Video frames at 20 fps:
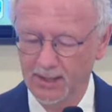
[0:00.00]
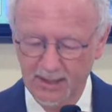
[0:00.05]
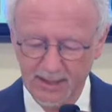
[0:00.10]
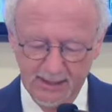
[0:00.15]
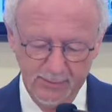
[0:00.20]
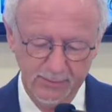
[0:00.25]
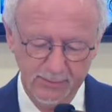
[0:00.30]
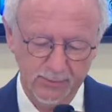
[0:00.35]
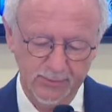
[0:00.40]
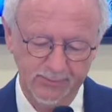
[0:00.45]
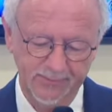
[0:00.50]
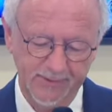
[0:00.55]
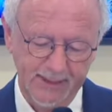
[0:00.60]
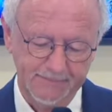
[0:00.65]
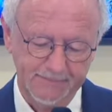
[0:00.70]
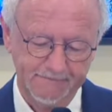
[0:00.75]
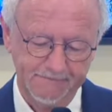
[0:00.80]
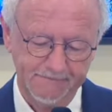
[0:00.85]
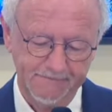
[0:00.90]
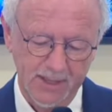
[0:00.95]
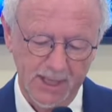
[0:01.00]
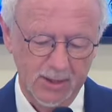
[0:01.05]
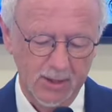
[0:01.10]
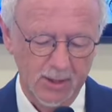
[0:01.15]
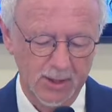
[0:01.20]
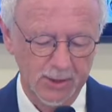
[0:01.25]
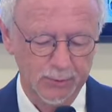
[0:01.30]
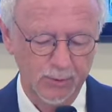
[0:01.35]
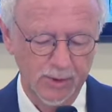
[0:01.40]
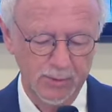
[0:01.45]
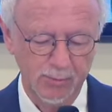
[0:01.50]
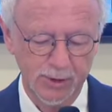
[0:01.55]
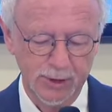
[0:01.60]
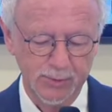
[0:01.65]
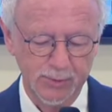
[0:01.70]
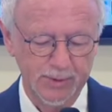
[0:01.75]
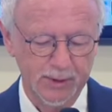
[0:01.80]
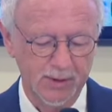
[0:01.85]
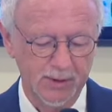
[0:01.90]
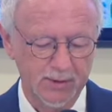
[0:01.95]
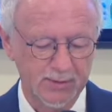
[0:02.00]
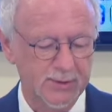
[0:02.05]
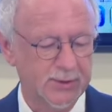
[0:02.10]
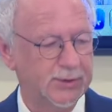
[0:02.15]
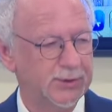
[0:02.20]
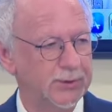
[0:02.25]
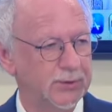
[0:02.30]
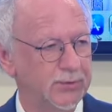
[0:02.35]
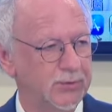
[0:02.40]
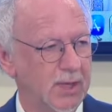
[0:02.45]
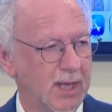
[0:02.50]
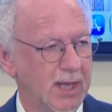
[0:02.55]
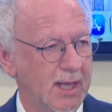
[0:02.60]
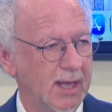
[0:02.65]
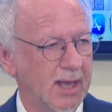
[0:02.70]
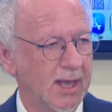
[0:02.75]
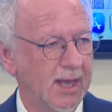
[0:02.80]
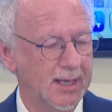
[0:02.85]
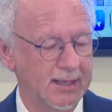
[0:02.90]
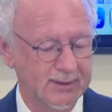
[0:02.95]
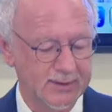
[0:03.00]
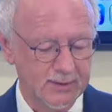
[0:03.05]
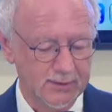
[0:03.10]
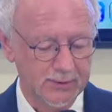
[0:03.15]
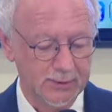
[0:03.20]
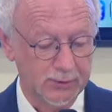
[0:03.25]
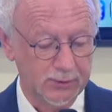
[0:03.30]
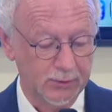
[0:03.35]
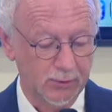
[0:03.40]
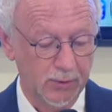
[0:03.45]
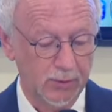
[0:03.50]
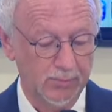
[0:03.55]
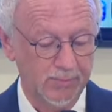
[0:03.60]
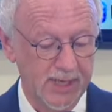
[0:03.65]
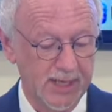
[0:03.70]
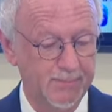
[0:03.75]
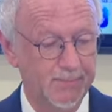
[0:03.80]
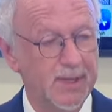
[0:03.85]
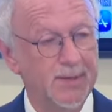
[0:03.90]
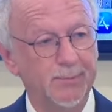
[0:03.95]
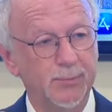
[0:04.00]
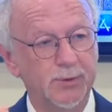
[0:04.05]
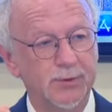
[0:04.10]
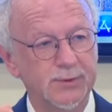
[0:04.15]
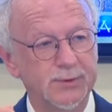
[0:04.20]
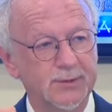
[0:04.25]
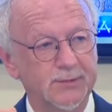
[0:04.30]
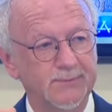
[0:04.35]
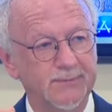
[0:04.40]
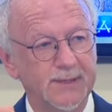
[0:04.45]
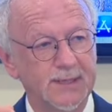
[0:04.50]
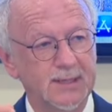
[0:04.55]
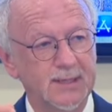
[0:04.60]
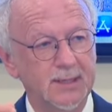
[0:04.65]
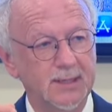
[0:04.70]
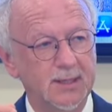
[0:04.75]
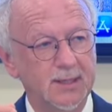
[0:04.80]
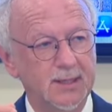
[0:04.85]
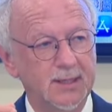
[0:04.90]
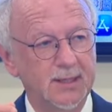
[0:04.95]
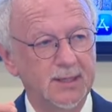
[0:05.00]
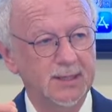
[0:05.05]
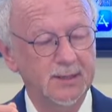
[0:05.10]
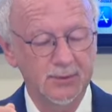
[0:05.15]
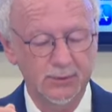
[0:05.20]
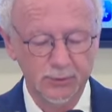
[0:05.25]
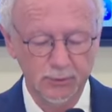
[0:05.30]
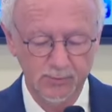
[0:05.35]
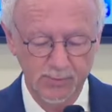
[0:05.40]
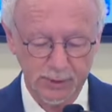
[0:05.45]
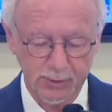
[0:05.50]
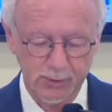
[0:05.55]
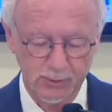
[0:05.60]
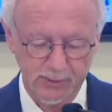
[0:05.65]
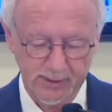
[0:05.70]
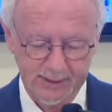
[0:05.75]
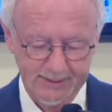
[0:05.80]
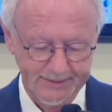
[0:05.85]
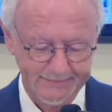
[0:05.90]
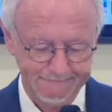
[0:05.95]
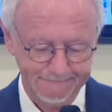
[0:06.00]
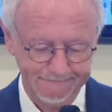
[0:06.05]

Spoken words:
Hindutva, a country which belongs to and is controlled by members of the Hindu majority.